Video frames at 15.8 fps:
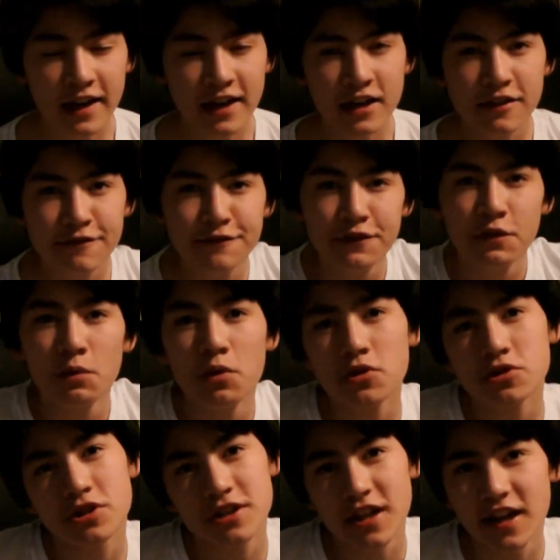Thanks for
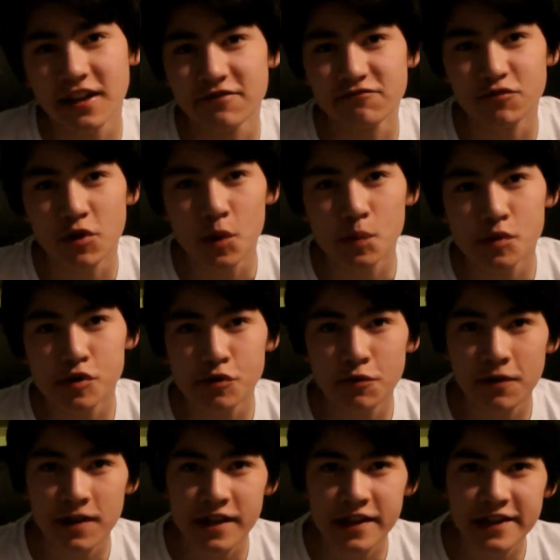watching Rob's
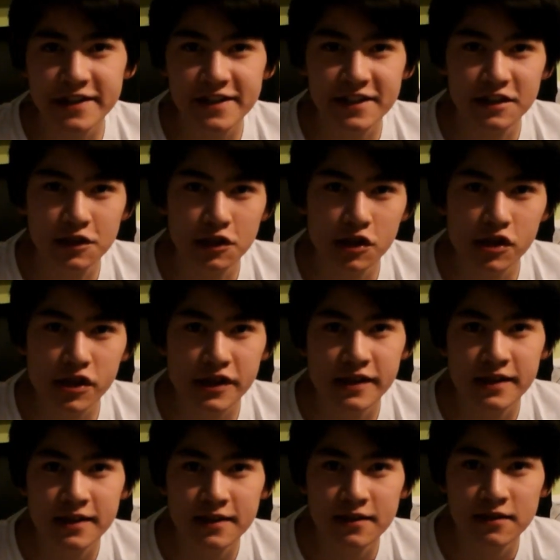Questions.
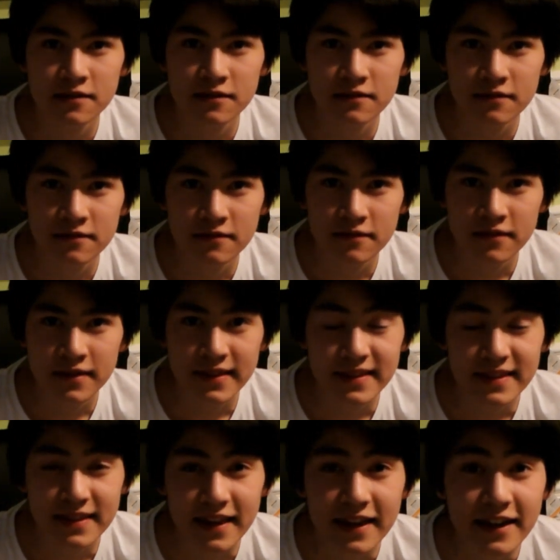
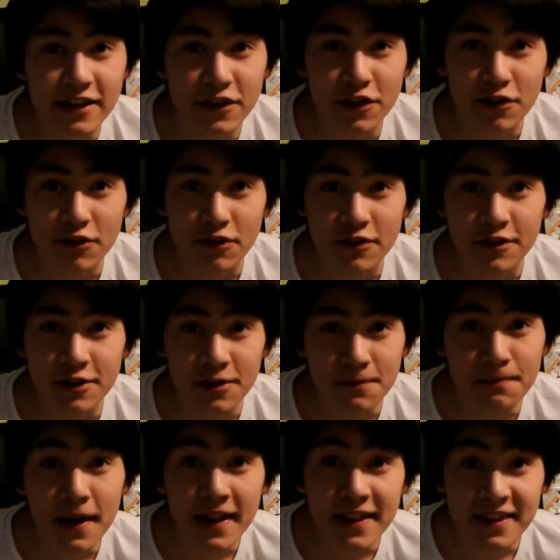Thank you. You
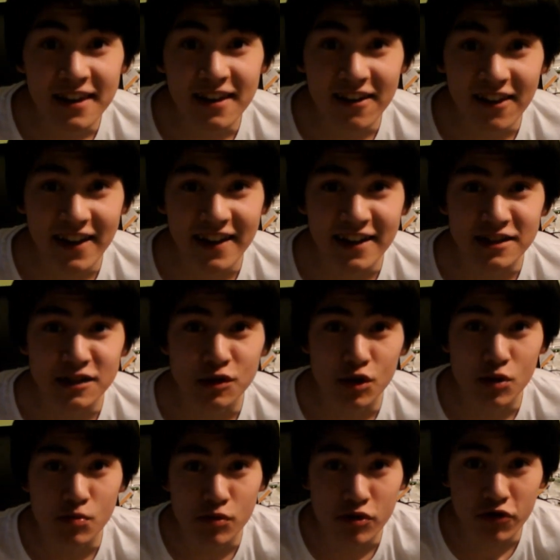better like and
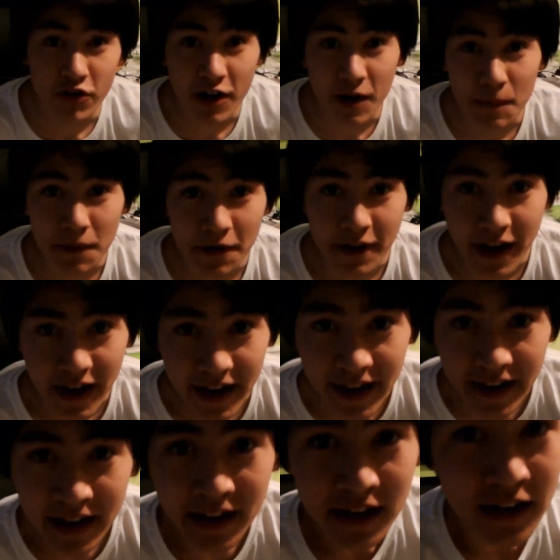subscribe,
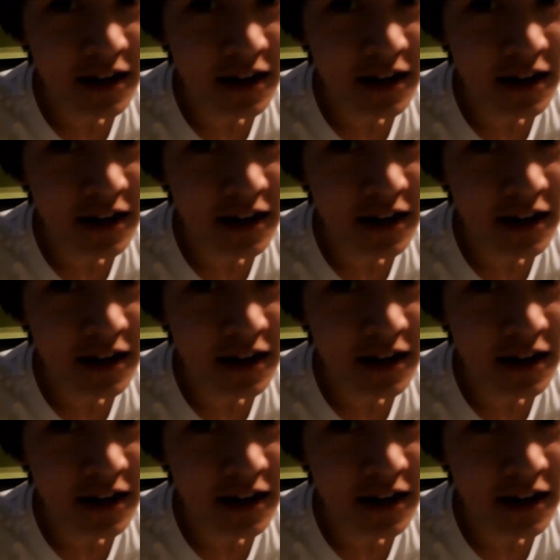okay?